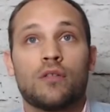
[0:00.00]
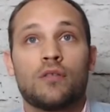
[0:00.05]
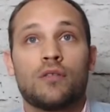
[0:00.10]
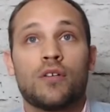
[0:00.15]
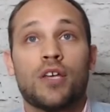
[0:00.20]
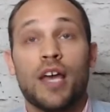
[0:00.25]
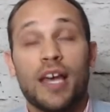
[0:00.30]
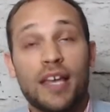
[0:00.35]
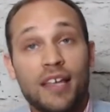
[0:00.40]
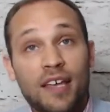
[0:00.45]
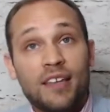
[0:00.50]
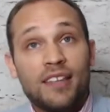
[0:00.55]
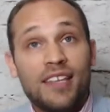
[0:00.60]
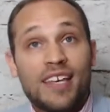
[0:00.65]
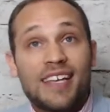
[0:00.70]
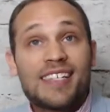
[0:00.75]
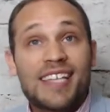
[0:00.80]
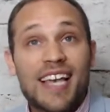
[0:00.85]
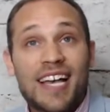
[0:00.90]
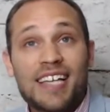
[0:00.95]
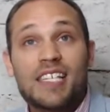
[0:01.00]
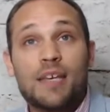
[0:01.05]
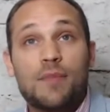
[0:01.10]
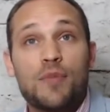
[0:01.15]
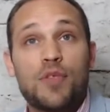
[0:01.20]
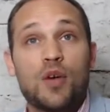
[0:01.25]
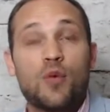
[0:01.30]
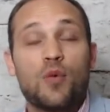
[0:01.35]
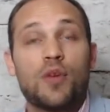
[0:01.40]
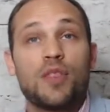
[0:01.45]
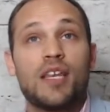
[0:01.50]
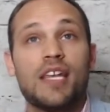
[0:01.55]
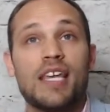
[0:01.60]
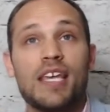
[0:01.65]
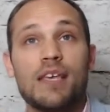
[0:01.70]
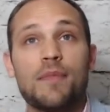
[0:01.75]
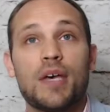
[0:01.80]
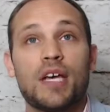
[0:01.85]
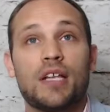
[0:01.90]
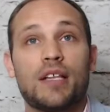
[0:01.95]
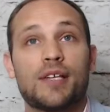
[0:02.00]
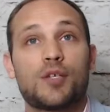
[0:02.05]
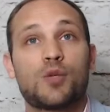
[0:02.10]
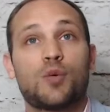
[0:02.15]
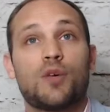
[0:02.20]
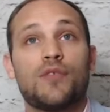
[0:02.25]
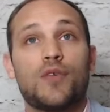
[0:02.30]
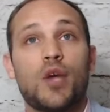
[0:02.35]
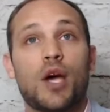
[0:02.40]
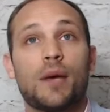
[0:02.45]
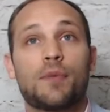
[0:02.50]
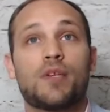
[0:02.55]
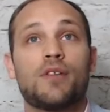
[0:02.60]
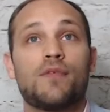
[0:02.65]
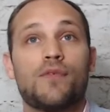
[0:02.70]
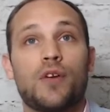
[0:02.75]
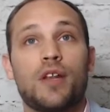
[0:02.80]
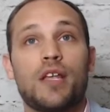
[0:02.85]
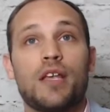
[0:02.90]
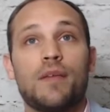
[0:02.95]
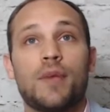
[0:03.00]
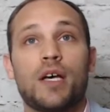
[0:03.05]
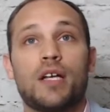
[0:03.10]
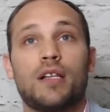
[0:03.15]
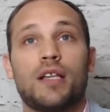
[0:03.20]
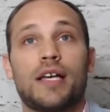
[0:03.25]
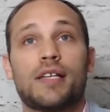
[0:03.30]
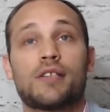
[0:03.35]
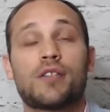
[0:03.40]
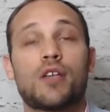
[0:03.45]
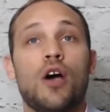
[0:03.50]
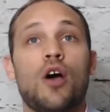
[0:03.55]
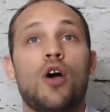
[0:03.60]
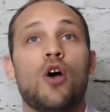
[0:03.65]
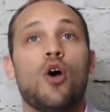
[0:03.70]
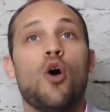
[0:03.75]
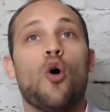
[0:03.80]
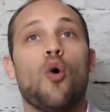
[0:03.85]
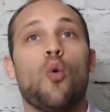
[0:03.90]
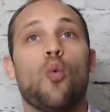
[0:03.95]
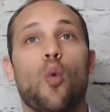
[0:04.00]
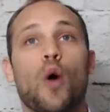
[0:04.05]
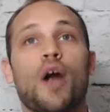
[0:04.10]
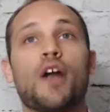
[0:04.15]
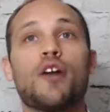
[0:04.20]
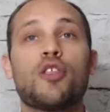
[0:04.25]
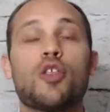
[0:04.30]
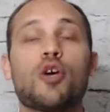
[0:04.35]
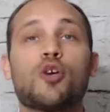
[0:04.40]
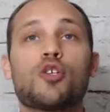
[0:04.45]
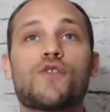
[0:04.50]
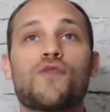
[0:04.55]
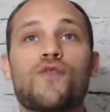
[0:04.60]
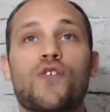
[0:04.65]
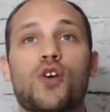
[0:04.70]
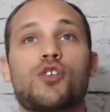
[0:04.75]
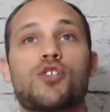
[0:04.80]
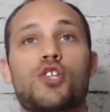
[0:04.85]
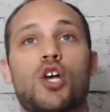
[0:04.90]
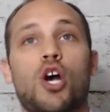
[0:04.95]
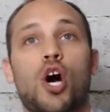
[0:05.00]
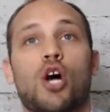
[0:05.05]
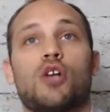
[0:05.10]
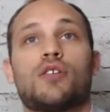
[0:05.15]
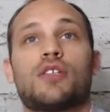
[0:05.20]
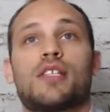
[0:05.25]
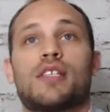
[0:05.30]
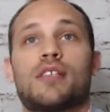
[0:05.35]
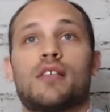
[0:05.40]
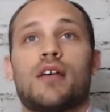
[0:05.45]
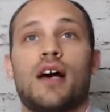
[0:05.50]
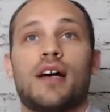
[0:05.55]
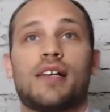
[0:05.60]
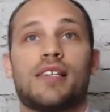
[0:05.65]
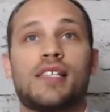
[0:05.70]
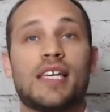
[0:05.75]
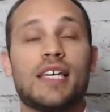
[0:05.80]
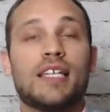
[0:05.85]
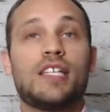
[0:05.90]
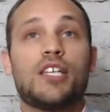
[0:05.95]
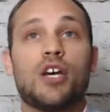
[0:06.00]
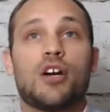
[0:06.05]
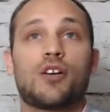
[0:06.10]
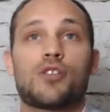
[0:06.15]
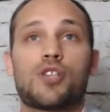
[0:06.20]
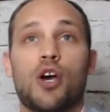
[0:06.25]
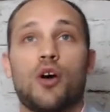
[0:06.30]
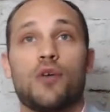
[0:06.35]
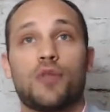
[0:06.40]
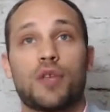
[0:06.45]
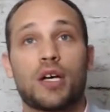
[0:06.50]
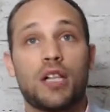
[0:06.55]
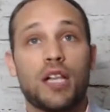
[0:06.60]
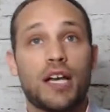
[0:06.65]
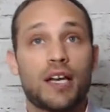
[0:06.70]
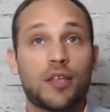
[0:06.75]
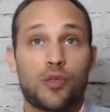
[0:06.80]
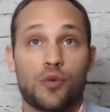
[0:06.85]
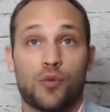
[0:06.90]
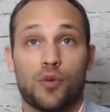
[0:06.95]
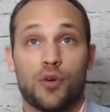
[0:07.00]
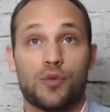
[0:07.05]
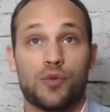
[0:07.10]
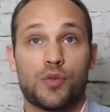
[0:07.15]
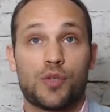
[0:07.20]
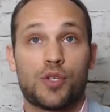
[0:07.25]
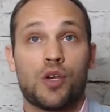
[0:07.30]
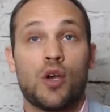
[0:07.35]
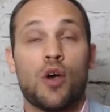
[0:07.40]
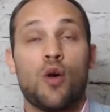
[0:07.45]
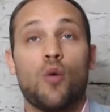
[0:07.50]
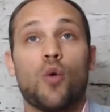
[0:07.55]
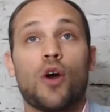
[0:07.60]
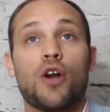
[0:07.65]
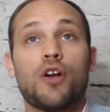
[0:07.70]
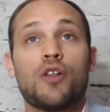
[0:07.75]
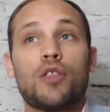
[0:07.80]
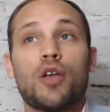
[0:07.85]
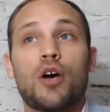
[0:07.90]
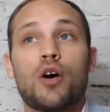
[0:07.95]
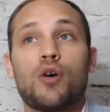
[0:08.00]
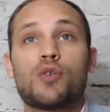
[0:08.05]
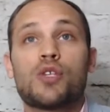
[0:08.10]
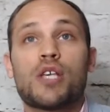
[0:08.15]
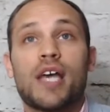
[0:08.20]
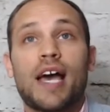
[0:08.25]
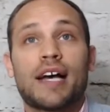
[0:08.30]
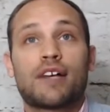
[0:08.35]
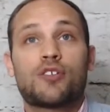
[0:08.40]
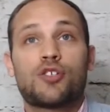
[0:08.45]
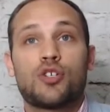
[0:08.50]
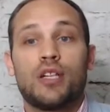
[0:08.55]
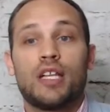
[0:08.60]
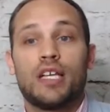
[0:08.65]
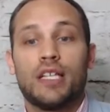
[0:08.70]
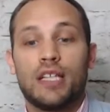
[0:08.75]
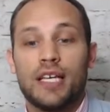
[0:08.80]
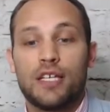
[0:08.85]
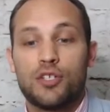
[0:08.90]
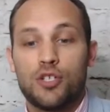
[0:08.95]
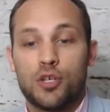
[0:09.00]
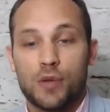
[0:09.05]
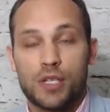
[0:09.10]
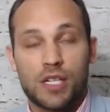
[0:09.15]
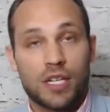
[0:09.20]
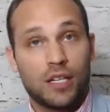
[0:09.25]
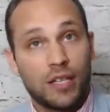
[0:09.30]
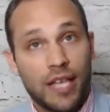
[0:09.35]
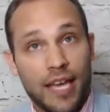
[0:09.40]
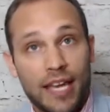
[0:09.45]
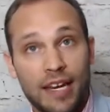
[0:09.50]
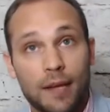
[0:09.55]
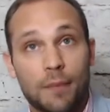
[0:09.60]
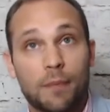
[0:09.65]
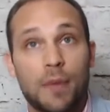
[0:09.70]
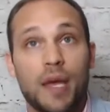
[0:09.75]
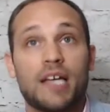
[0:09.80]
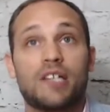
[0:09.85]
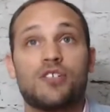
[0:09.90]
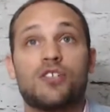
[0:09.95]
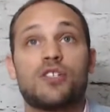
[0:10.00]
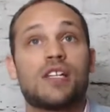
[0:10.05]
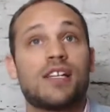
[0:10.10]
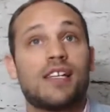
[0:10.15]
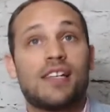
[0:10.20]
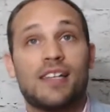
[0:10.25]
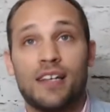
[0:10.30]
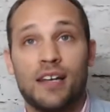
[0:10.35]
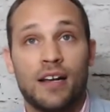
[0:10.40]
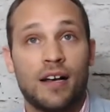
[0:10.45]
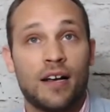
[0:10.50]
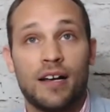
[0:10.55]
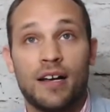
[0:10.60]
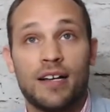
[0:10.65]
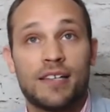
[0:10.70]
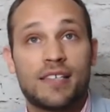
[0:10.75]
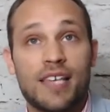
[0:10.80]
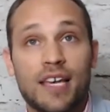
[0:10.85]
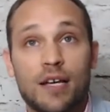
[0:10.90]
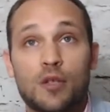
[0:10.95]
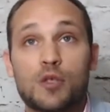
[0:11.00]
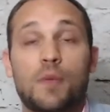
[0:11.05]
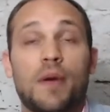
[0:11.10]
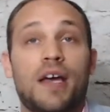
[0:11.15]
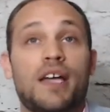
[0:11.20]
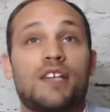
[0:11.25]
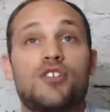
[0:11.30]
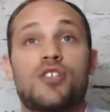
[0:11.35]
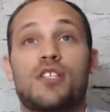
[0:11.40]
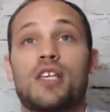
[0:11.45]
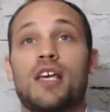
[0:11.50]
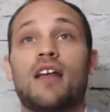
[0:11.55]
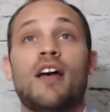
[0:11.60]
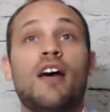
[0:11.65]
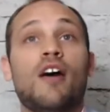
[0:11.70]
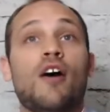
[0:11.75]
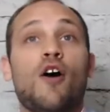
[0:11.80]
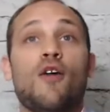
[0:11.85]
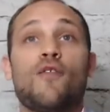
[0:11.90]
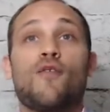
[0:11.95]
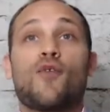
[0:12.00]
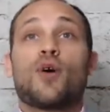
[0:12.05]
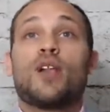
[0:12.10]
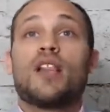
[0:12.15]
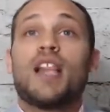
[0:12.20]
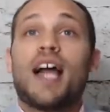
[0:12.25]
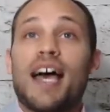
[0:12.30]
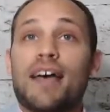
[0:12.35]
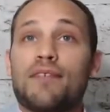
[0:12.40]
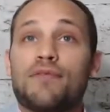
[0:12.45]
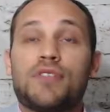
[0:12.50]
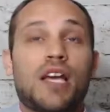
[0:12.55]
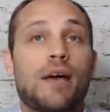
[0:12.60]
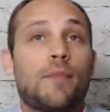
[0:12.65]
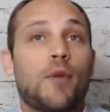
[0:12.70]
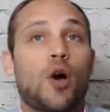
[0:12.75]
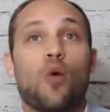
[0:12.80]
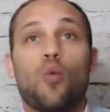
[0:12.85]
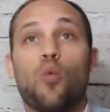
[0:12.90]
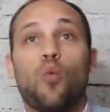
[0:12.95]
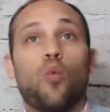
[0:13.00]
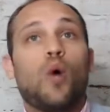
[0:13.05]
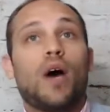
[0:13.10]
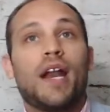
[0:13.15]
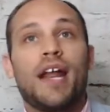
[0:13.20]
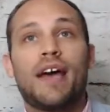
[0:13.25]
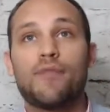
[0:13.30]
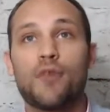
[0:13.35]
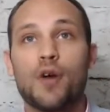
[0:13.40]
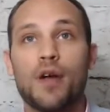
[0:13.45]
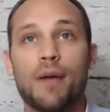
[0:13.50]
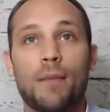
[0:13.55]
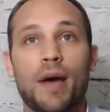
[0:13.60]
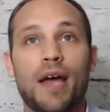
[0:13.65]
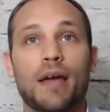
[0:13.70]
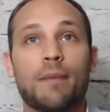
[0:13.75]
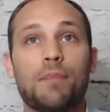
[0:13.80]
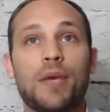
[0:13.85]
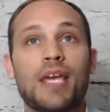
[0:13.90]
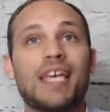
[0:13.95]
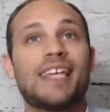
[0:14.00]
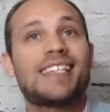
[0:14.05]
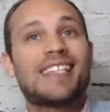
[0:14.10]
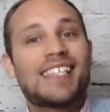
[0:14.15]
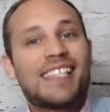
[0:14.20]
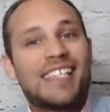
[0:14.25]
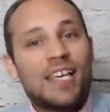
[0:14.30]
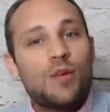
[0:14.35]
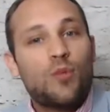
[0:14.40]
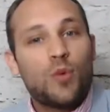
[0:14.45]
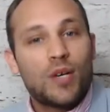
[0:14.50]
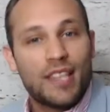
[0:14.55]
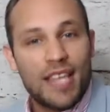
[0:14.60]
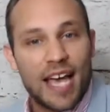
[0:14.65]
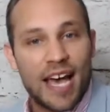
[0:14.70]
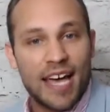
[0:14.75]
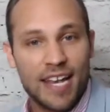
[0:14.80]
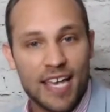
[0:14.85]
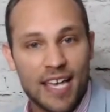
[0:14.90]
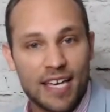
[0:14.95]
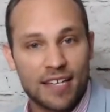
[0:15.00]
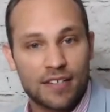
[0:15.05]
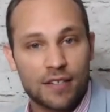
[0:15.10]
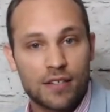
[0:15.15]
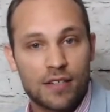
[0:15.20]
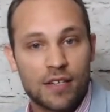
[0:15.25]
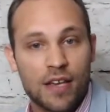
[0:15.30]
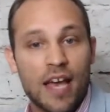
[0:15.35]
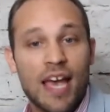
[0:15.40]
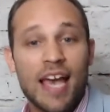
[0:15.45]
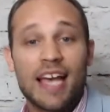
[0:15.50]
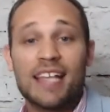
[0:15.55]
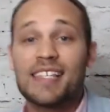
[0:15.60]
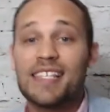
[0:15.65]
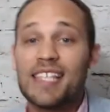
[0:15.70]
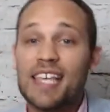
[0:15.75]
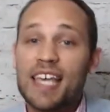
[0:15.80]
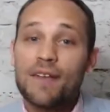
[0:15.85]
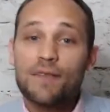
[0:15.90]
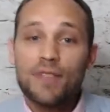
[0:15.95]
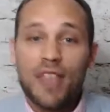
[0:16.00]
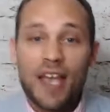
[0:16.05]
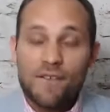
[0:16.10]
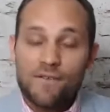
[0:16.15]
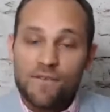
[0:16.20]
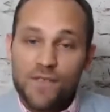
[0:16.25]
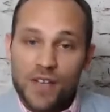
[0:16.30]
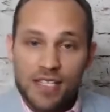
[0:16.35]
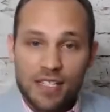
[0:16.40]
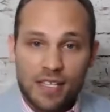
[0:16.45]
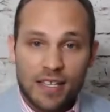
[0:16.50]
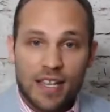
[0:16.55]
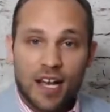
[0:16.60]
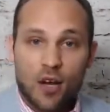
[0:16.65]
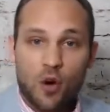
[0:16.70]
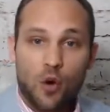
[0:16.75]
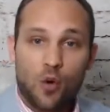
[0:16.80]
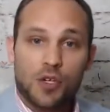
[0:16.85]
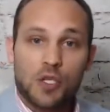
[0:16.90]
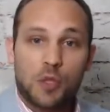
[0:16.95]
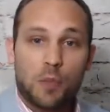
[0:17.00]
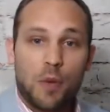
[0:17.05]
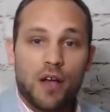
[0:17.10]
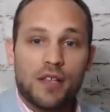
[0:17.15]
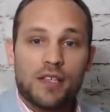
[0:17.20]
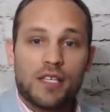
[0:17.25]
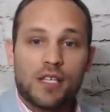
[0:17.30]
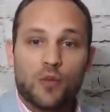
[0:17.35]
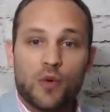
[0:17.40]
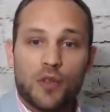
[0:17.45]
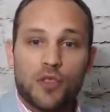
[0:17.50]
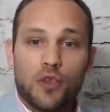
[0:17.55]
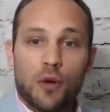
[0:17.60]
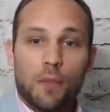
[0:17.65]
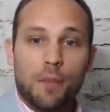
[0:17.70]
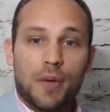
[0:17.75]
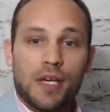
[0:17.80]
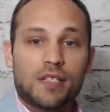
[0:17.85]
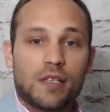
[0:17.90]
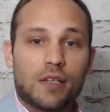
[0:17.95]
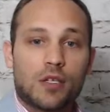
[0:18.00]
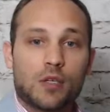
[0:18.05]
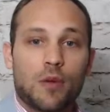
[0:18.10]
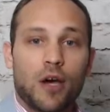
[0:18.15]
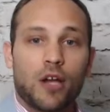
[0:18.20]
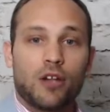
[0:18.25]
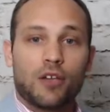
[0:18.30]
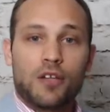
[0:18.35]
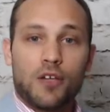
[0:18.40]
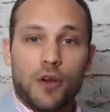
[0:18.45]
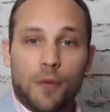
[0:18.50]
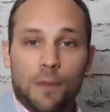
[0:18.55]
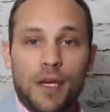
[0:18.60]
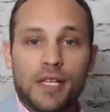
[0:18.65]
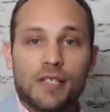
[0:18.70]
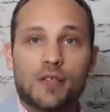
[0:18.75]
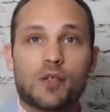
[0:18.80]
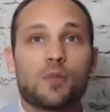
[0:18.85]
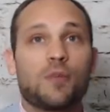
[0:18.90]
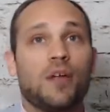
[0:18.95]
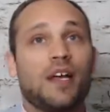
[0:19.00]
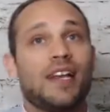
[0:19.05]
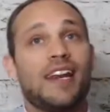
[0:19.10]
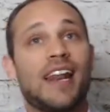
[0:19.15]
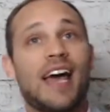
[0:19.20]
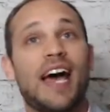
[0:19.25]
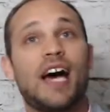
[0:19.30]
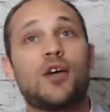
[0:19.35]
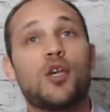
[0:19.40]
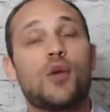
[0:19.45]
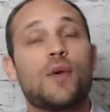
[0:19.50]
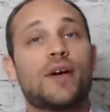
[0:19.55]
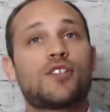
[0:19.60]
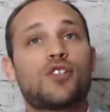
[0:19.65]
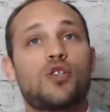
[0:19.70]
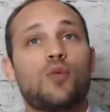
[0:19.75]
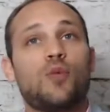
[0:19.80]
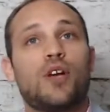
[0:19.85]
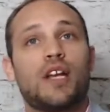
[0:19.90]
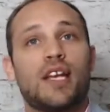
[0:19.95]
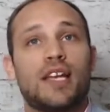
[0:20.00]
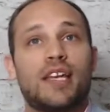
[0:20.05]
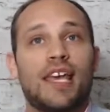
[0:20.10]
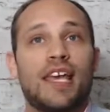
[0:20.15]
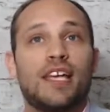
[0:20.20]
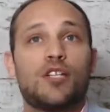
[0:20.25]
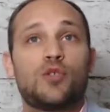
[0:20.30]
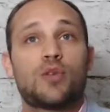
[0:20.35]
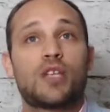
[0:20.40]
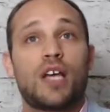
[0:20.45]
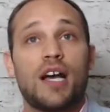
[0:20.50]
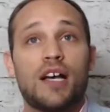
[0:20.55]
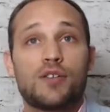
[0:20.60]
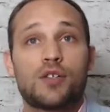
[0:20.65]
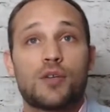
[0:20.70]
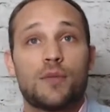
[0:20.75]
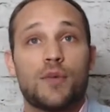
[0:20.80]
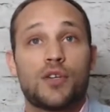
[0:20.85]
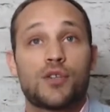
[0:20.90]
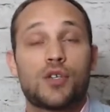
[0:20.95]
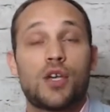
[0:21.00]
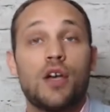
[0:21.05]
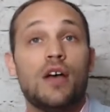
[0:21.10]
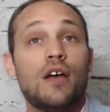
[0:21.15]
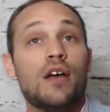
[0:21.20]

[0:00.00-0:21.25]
Yeah, and the exact same thing with an email list. Whenever you opt in for an email list, where do those first calls, CTRs go? The click-throughs. Where do those actually lead to? Is it a landing page? Is it a sales page? Is it for a live demo? Whatever it might be, see what that is. And see if that fits and that corresponds in with your business model and your business plan and how you actually want to engage with customers.